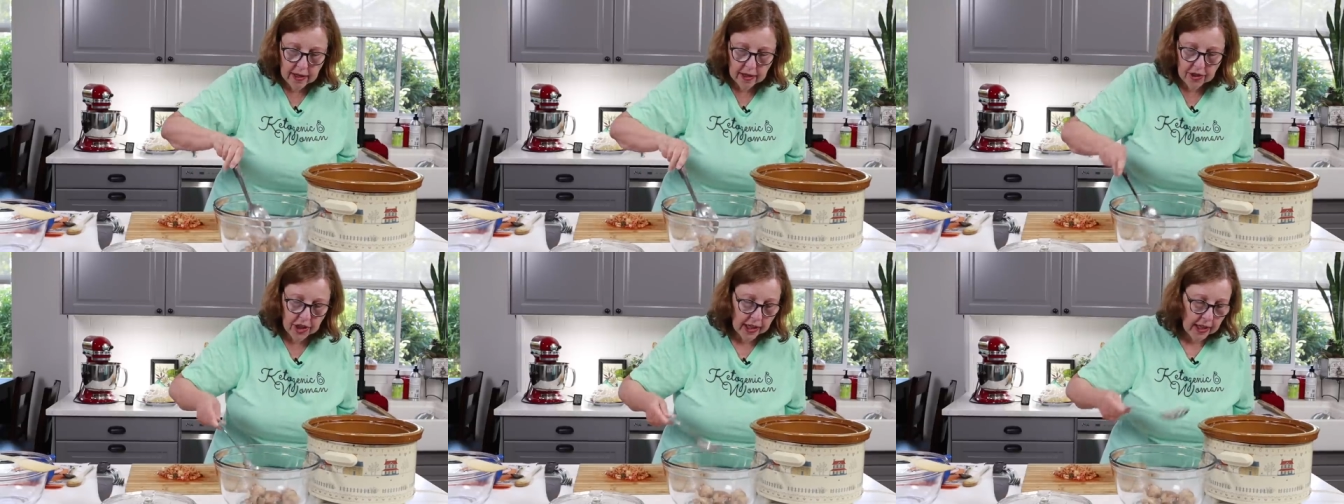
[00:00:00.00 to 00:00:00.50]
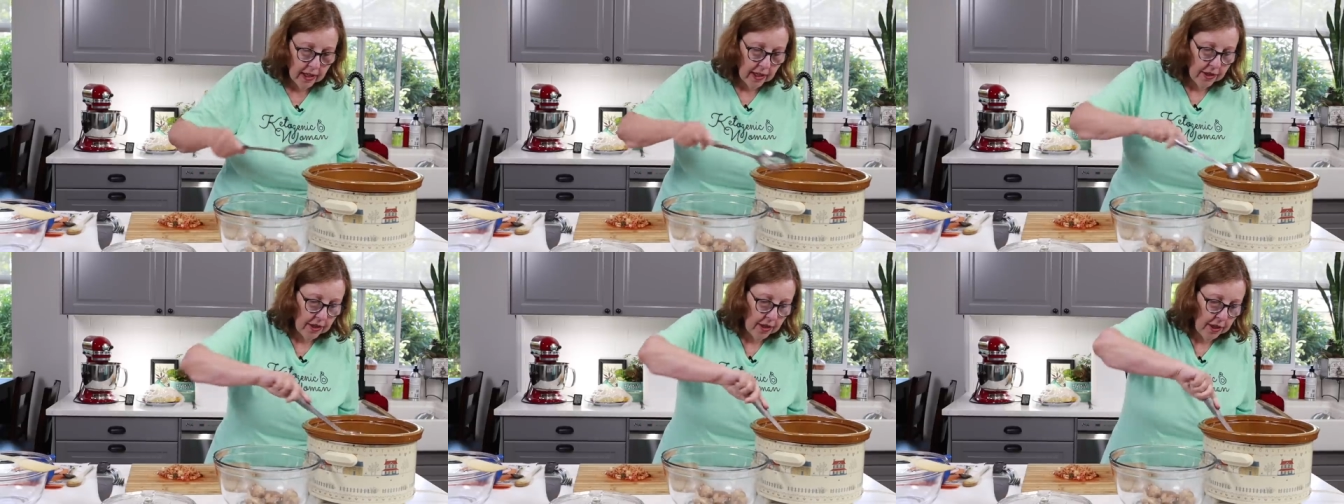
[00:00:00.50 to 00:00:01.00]
the chicken
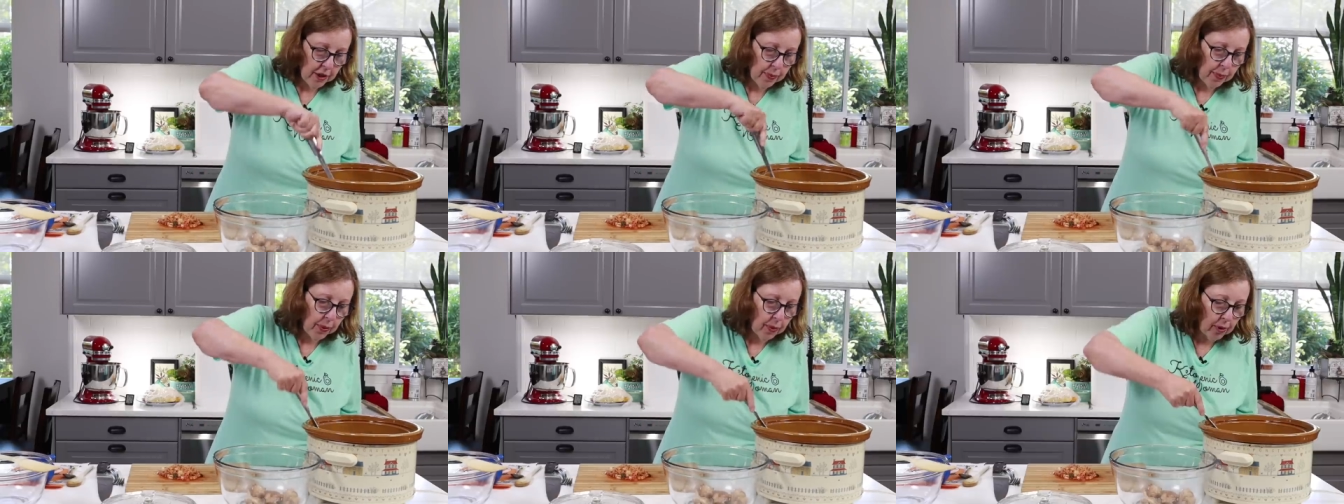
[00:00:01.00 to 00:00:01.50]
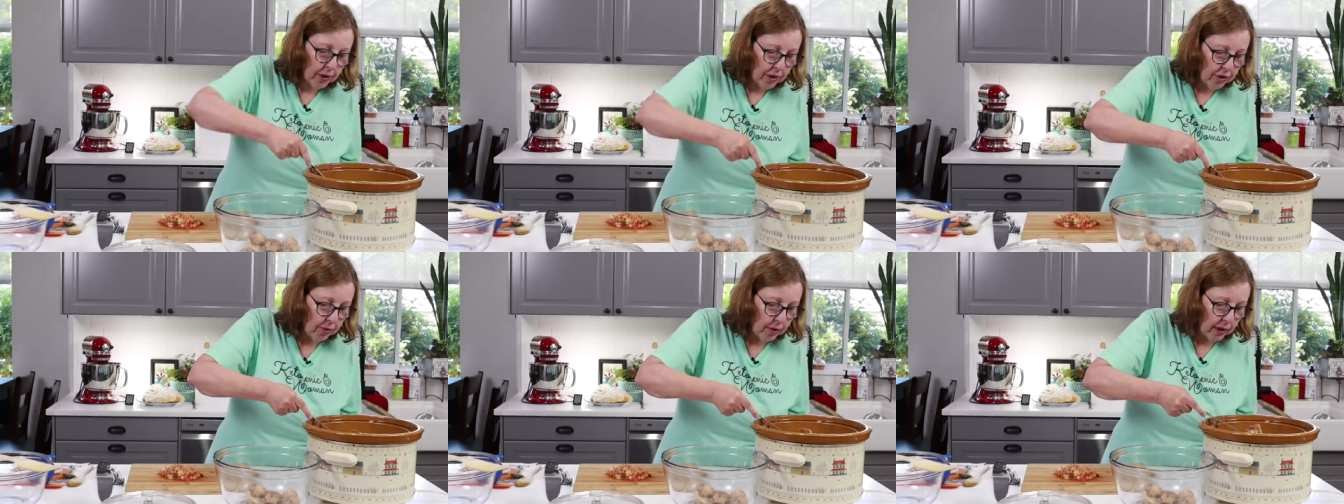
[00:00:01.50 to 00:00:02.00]
into this bowl
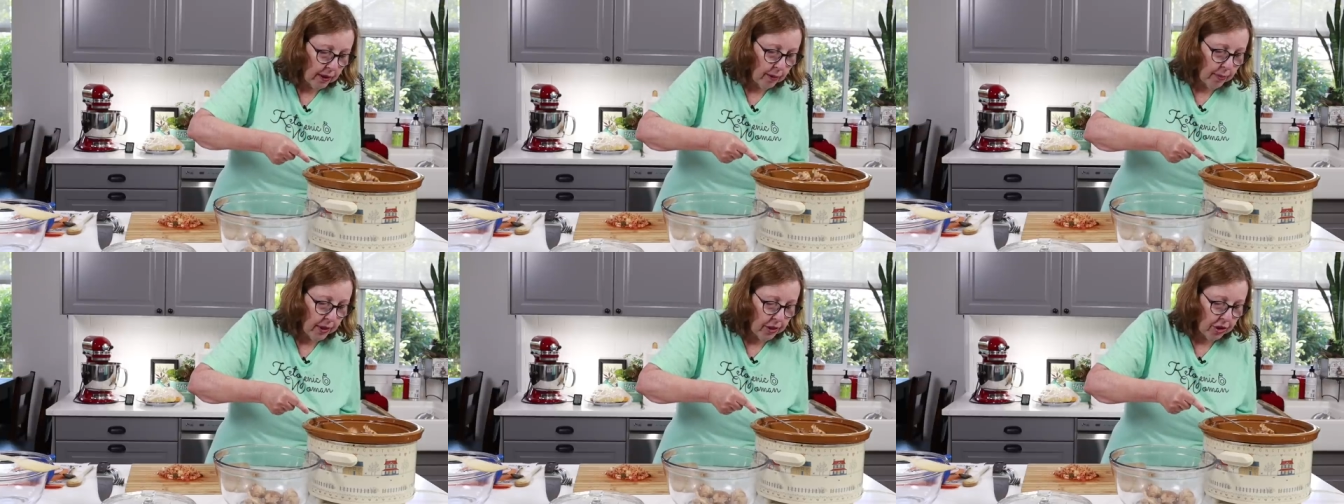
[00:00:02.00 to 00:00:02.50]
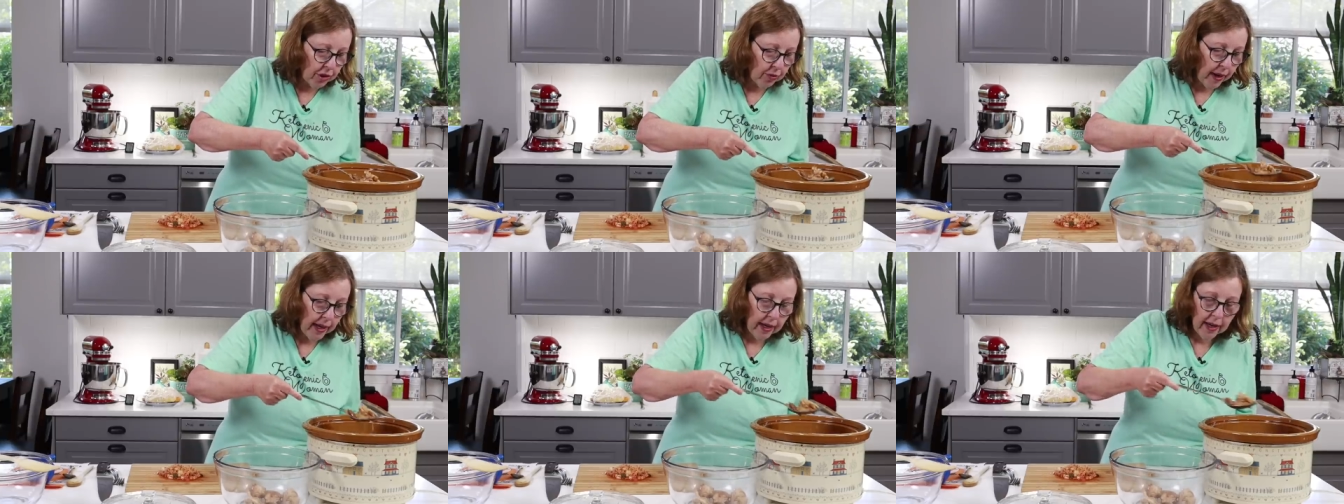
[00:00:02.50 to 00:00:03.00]
to do a little bit of
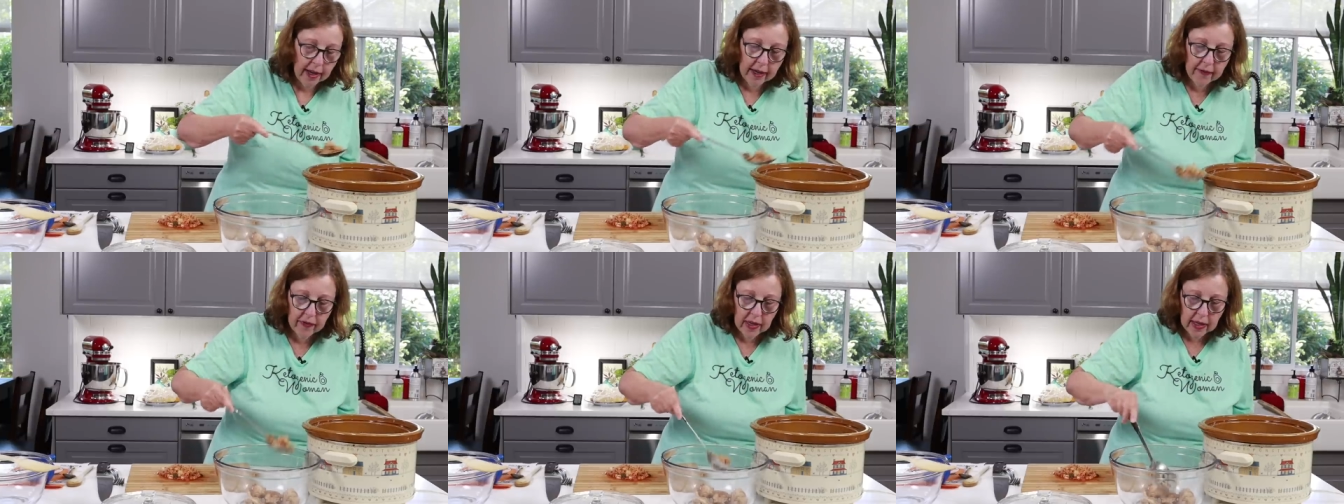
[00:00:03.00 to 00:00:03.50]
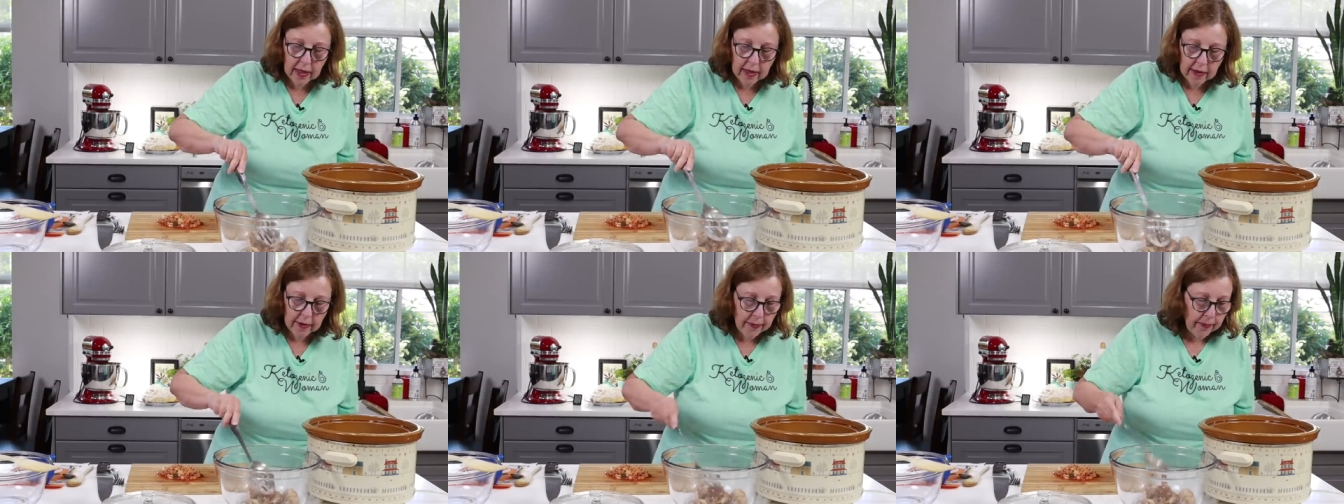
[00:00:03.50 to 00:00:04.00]
shredding.
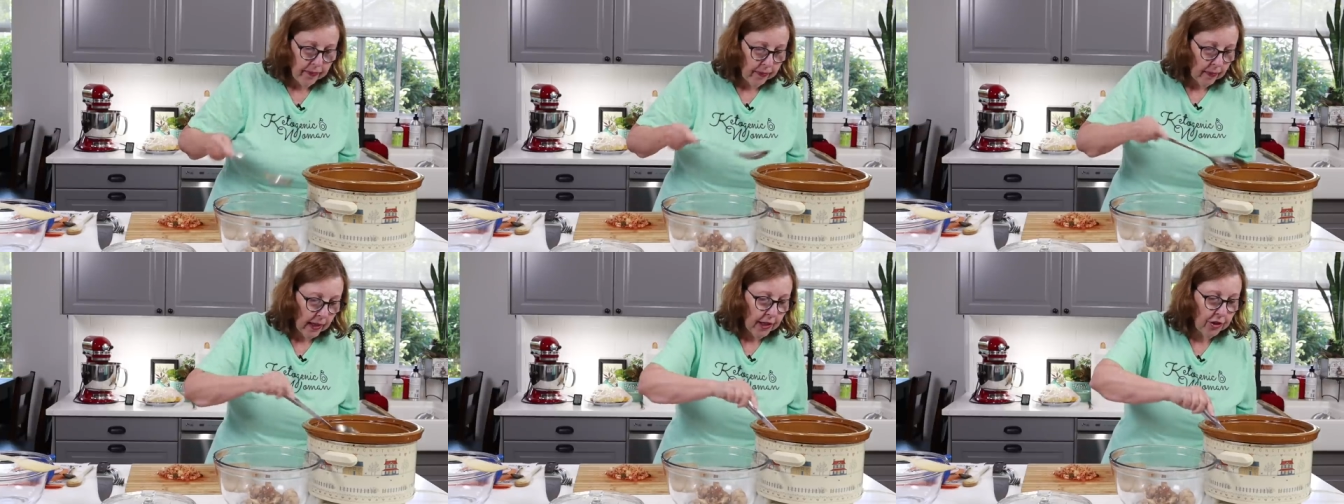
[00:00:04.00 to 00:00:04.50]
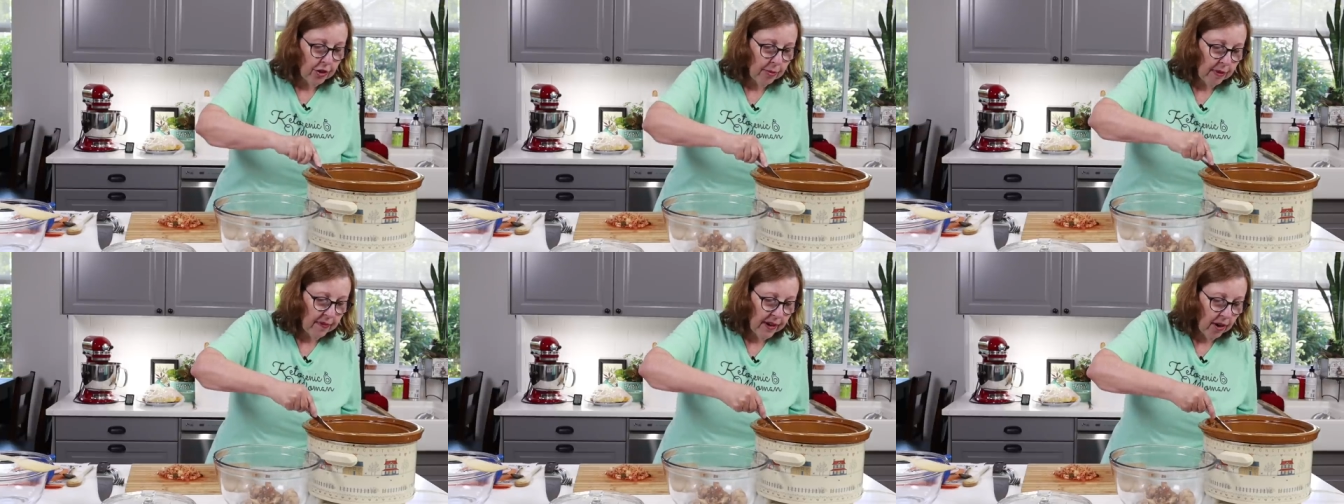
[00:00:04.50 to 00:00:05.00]
Should
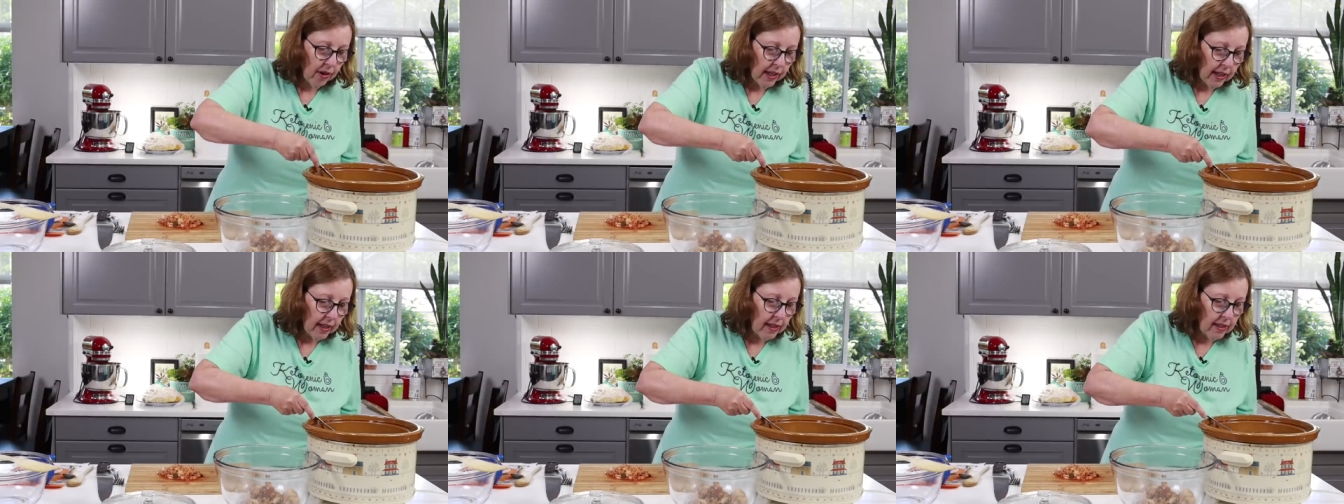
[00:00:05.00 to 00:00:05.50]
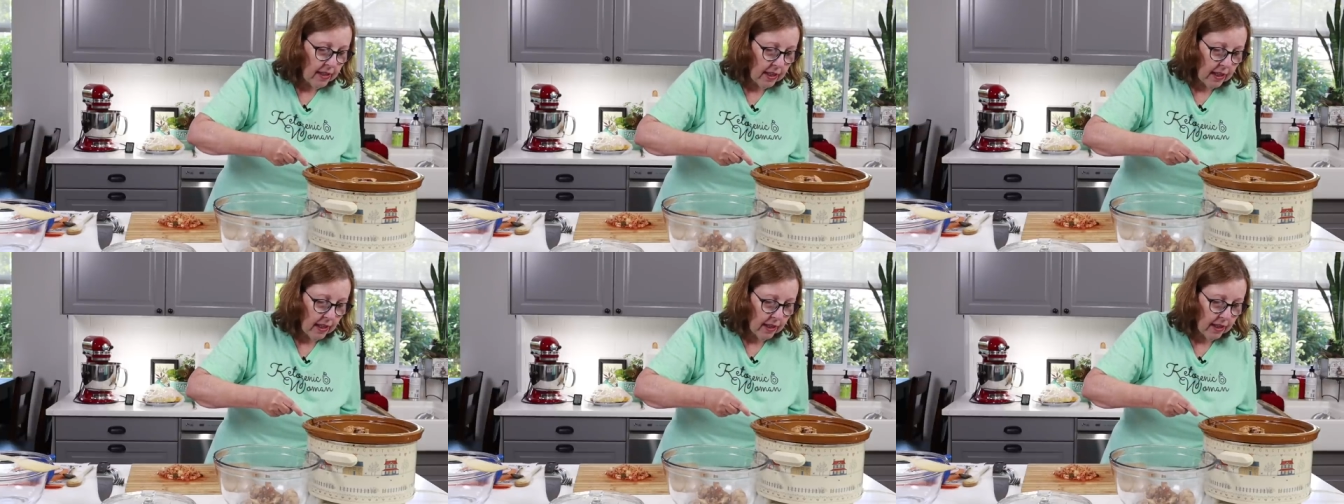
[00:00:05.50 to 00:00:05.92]
be fairly easy.